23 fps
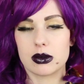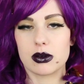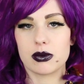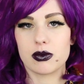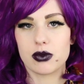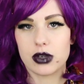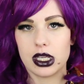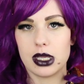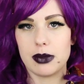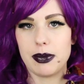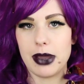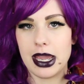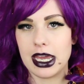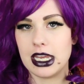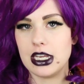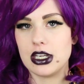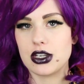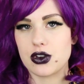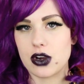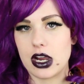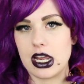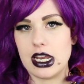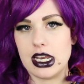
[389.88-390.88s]
really
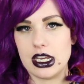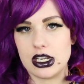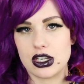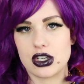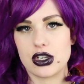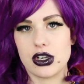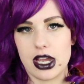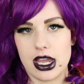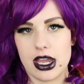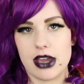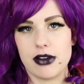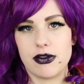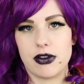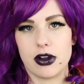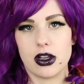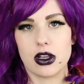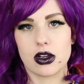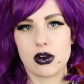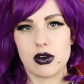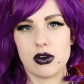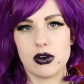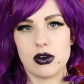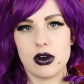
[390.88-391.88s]
penetrate into your hair
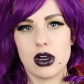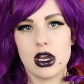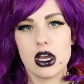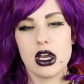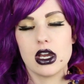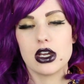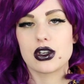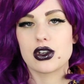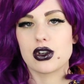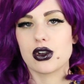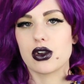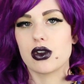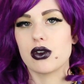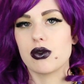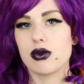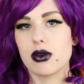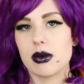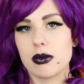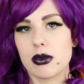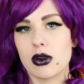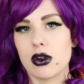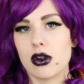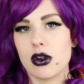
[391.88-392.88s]
follicle to
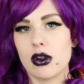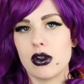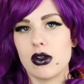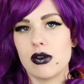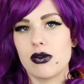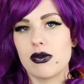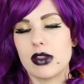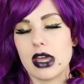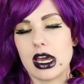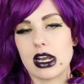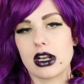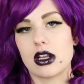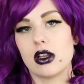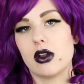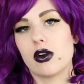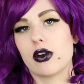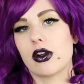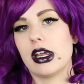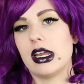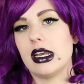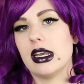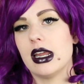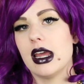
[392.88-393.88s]
remove that
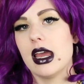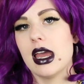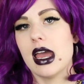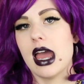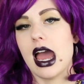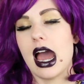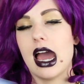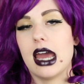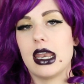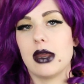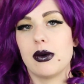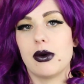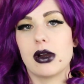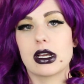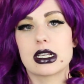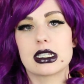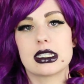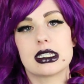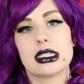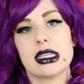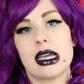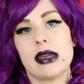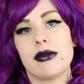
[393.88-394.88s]
chlorine, and it works
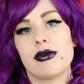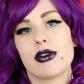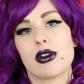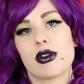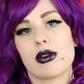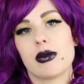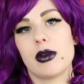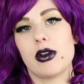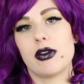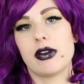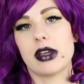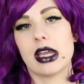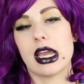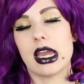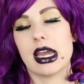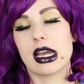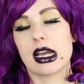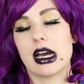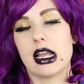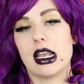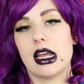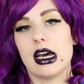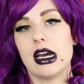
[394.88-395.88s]
the same for removing hair
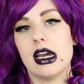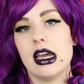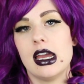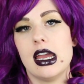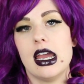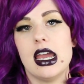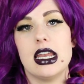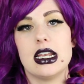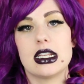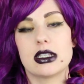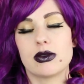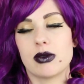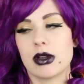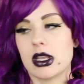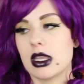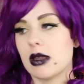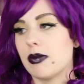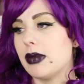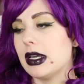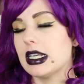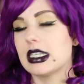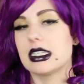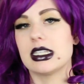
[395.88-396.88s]
colour. It is one of
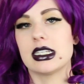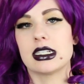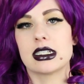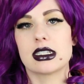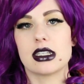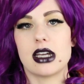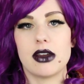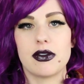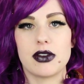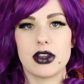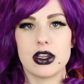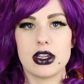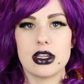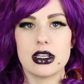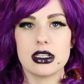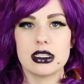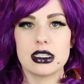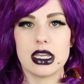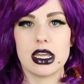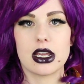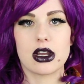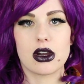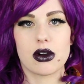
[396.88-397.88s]
the best things I've
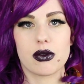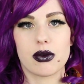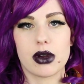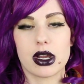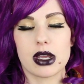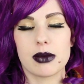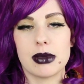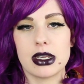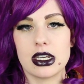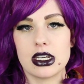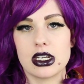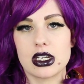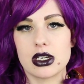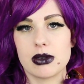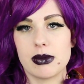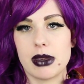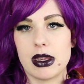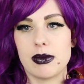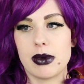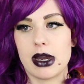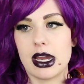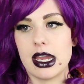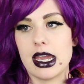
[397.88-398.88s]
used. It got recommended to
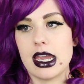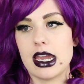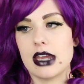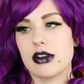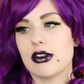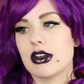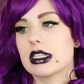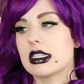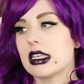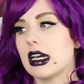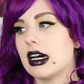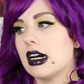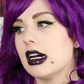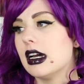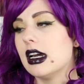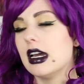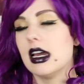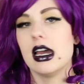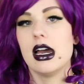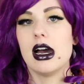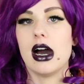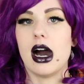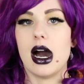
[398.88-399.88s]
me by a hairdresser.
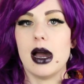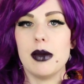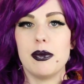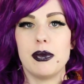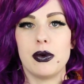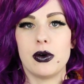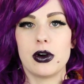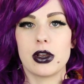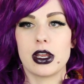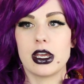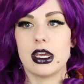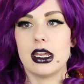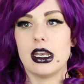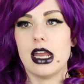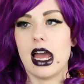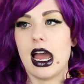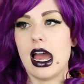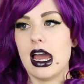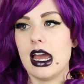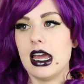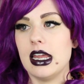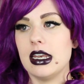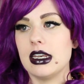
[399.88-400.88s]
I bought it
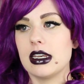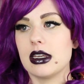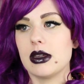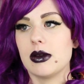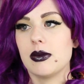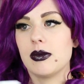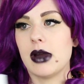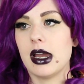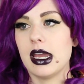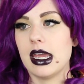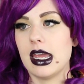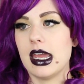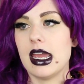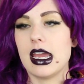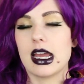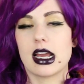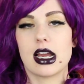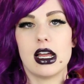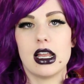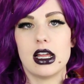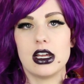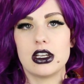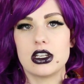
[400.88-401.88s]
and my hair
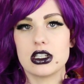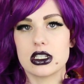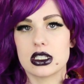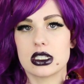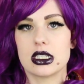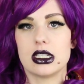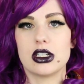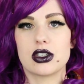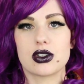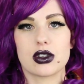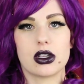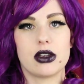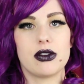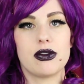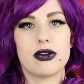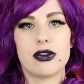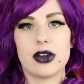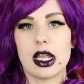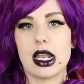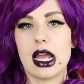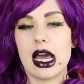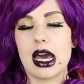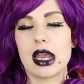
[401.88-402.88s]
colour just literally
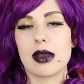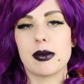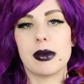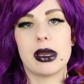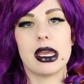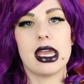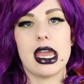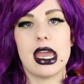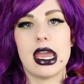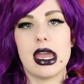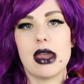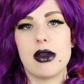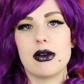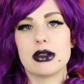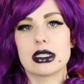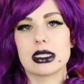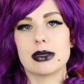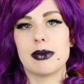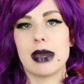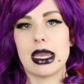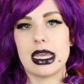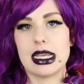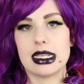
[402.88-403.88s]
fell out of my hair. It was
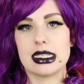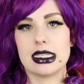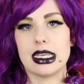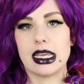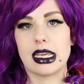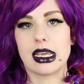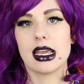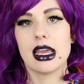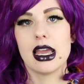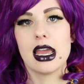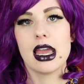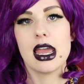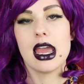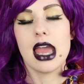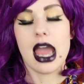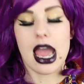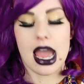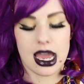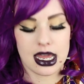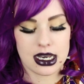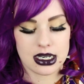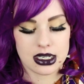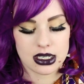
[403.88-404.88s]
amazing.
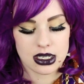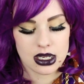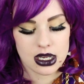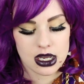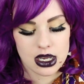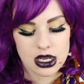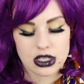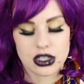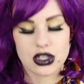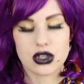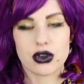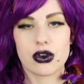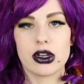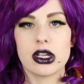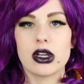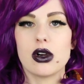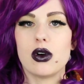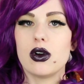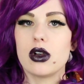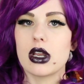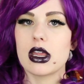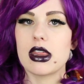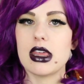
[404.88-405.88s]
And during
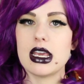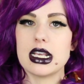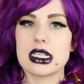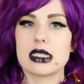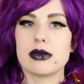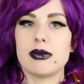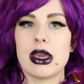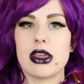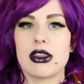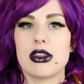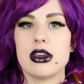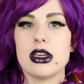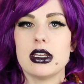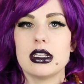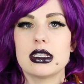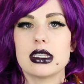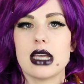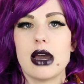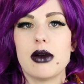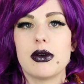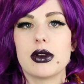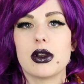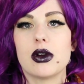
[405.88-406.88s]
all of these methods,
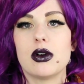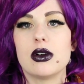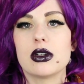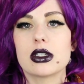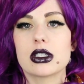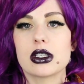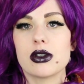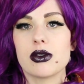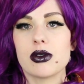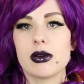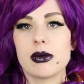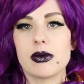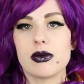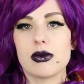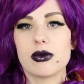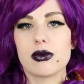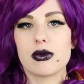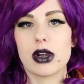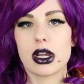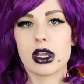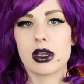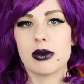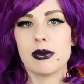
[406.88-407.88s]
I would also
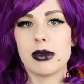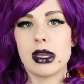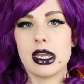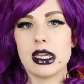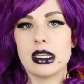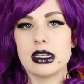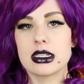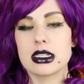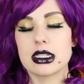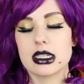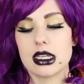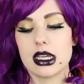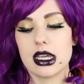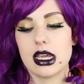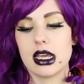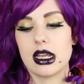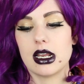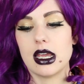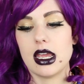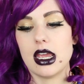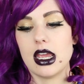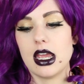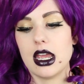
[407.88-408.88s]
recommend,
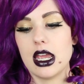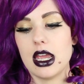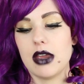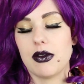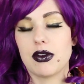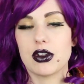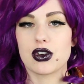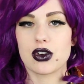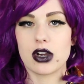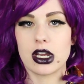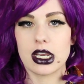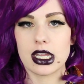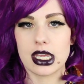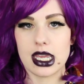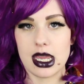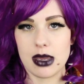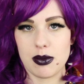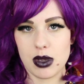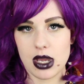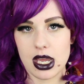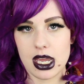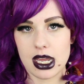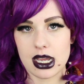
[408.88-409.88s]
if you're trying to
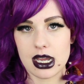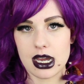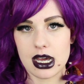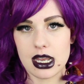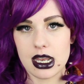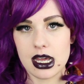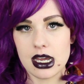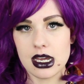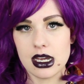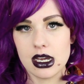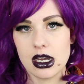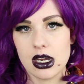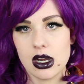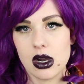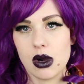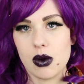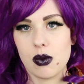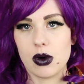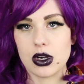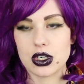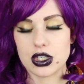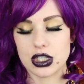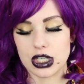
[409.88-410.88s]
keep your hair colour,
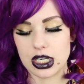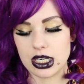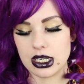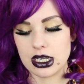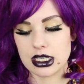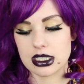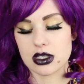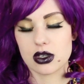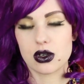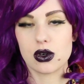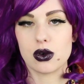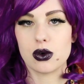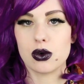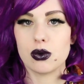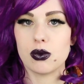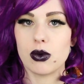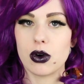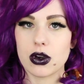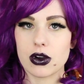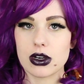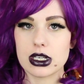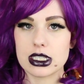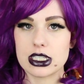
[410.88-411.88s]
wash it in as cool
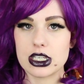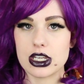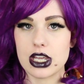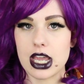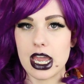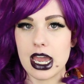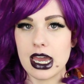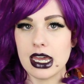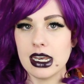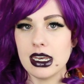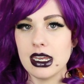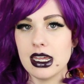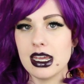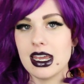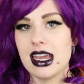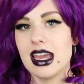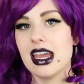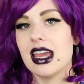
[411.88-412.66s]
water as you can.